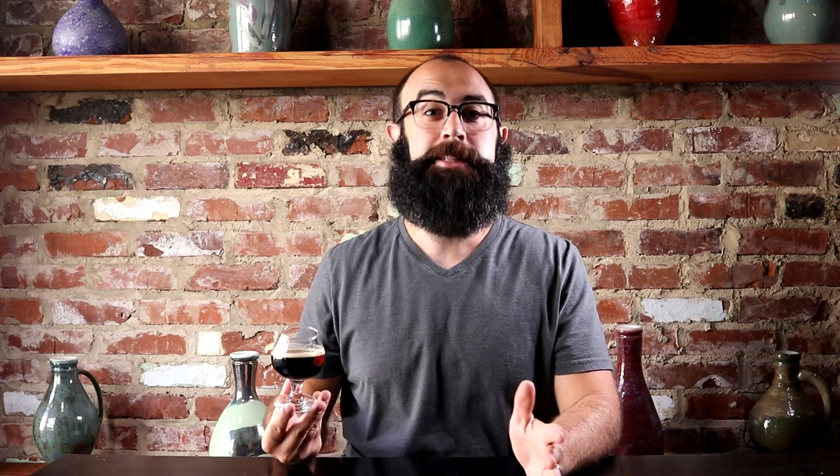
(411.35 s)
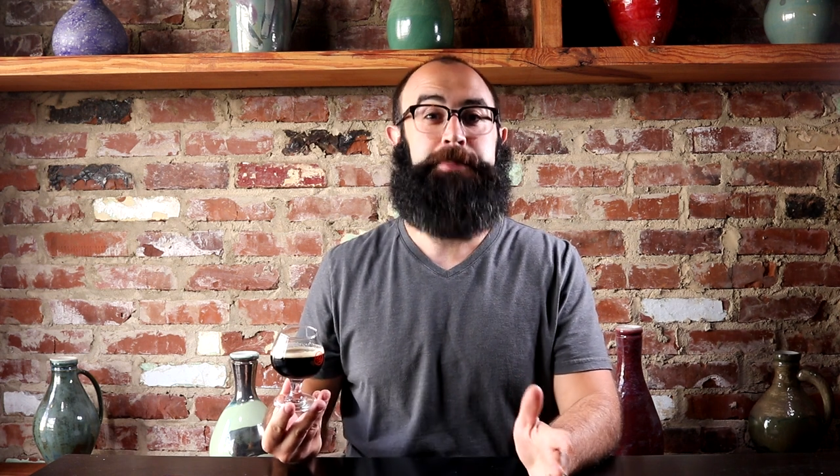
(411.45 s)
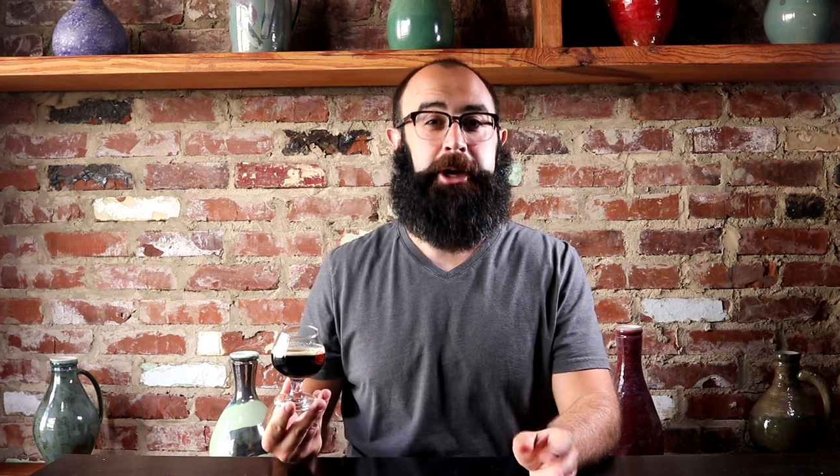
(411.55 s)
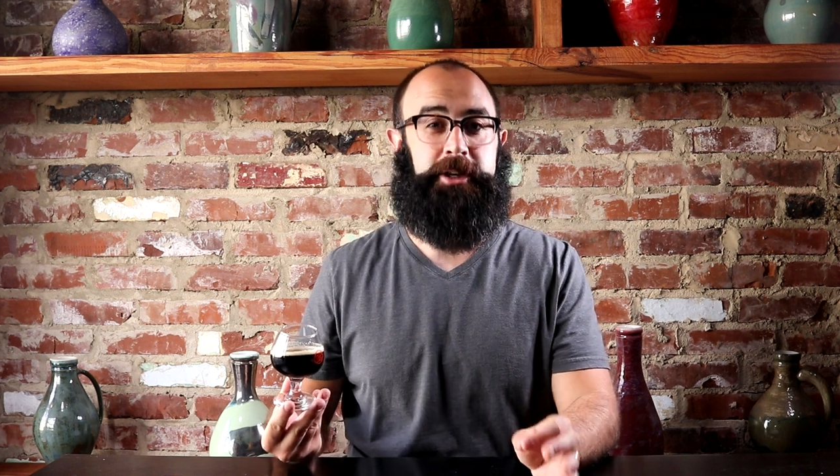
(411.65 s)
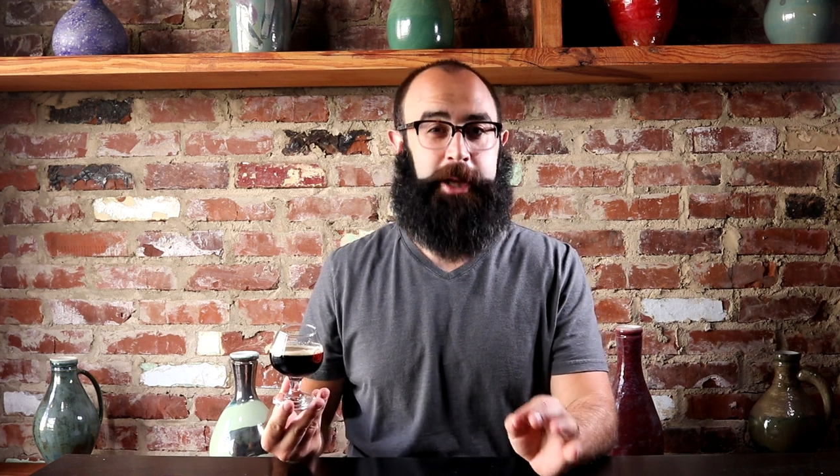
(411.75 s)

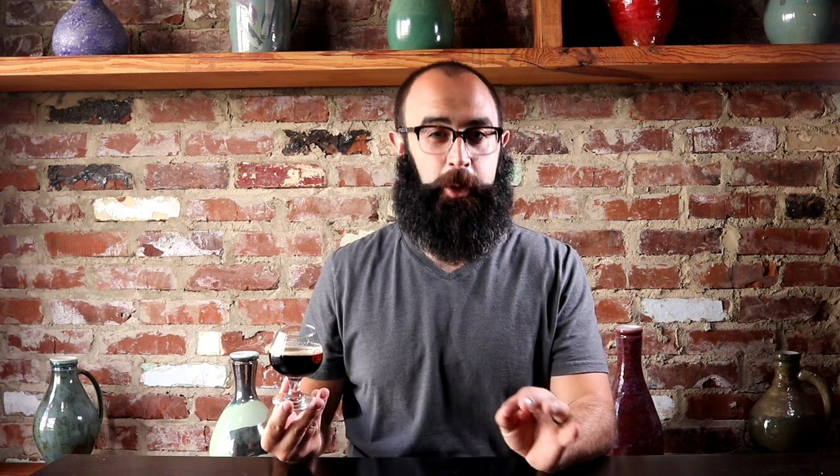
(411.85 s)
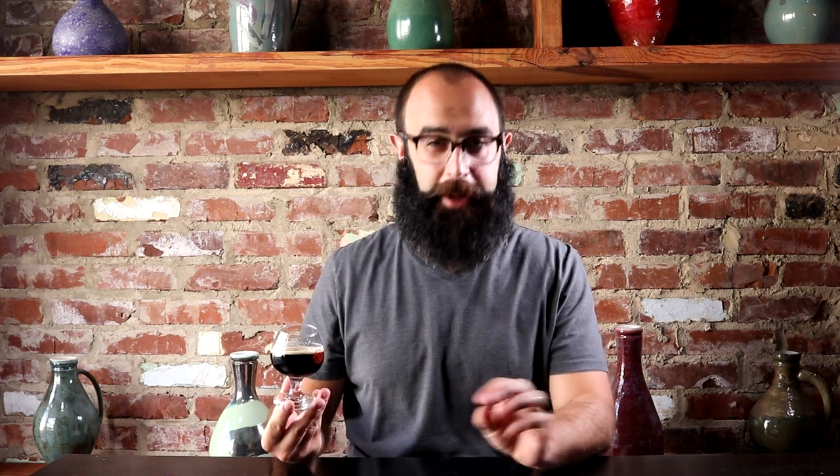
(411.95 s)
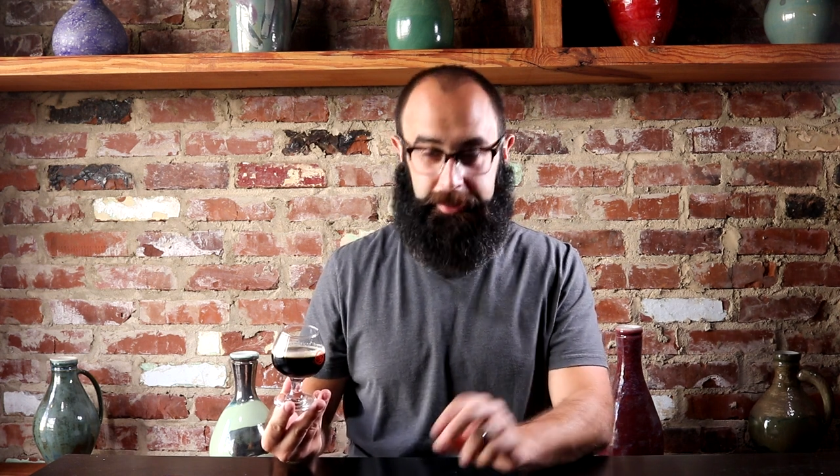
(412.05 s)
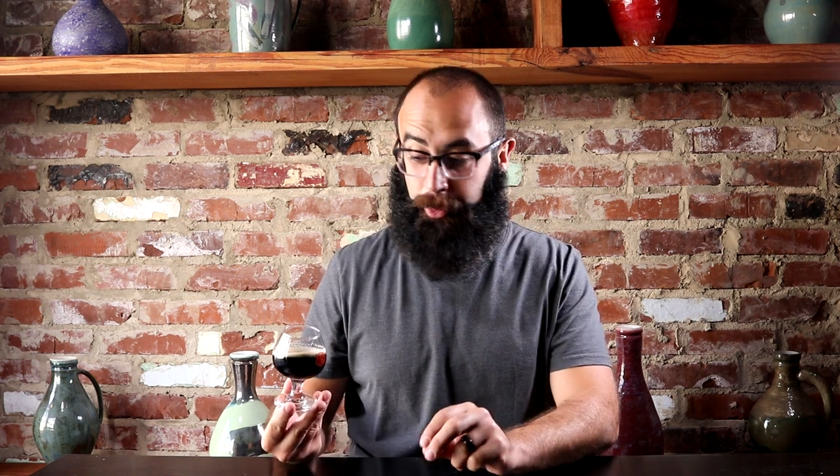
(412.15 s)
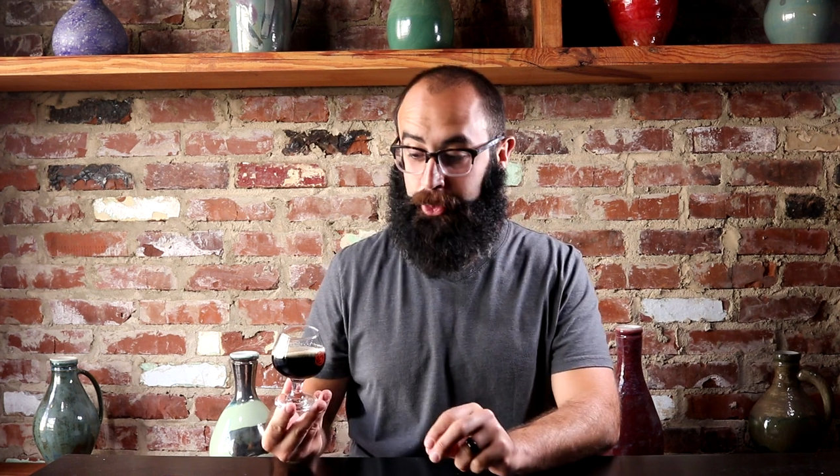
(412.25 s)
beers that were
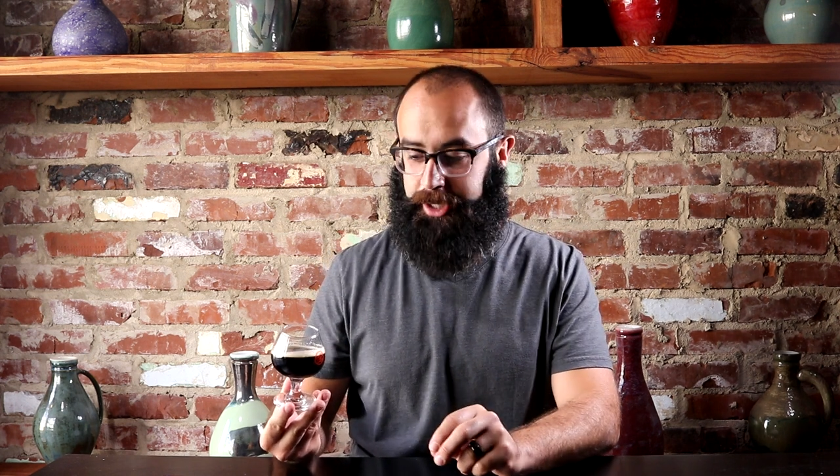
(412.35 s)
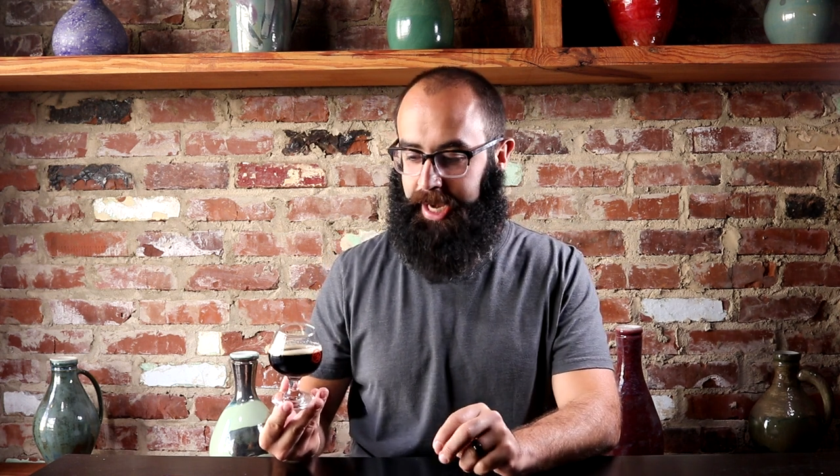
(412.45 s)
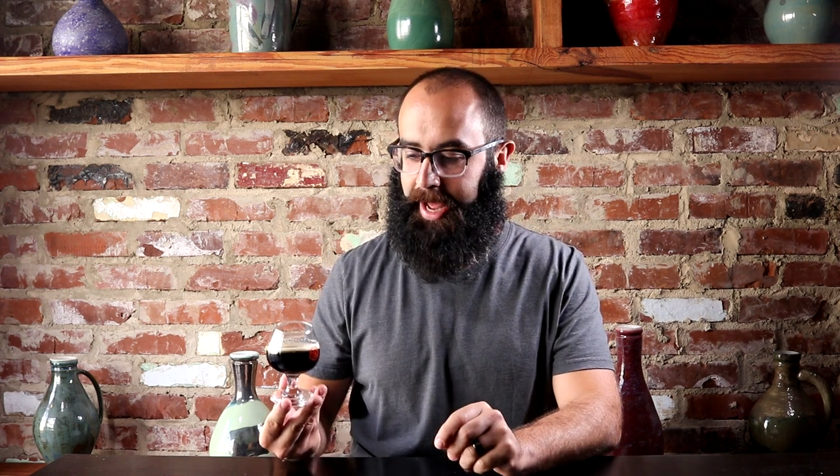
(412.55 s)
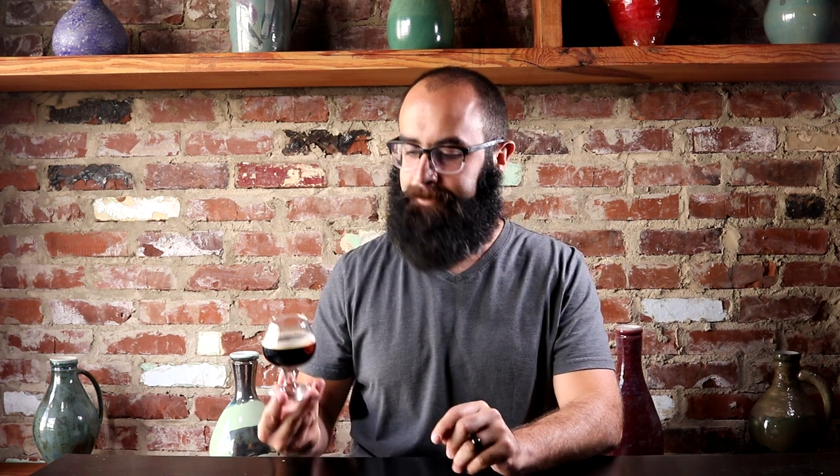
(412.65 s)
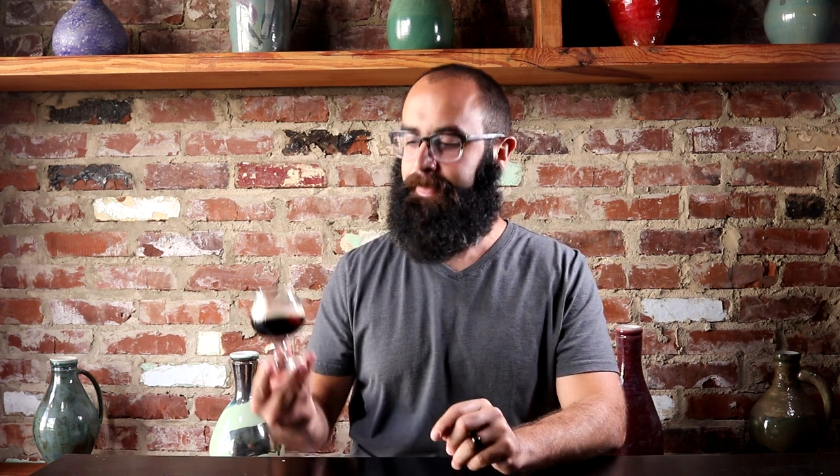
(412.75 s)
being poured
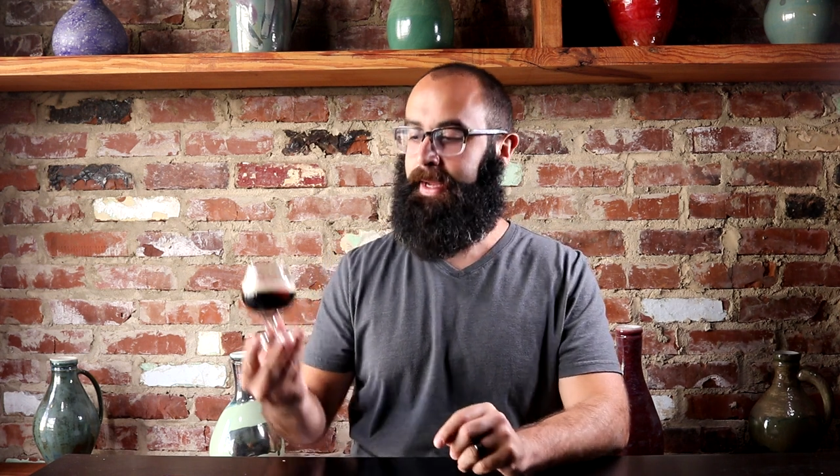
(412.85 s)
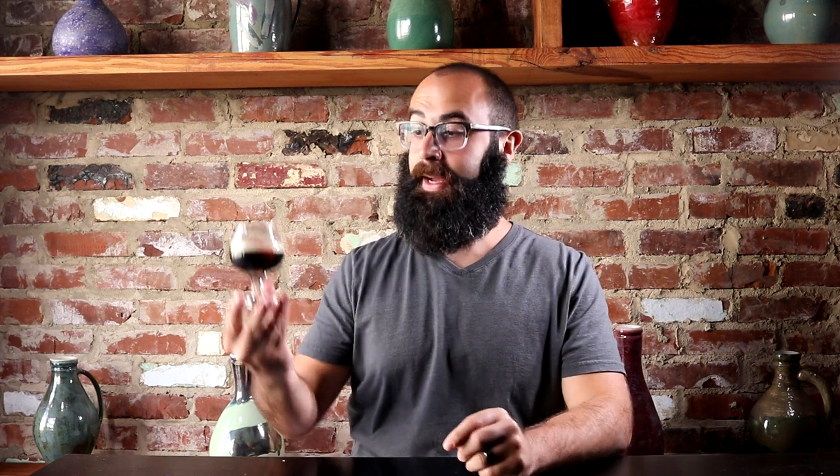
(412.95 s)
today.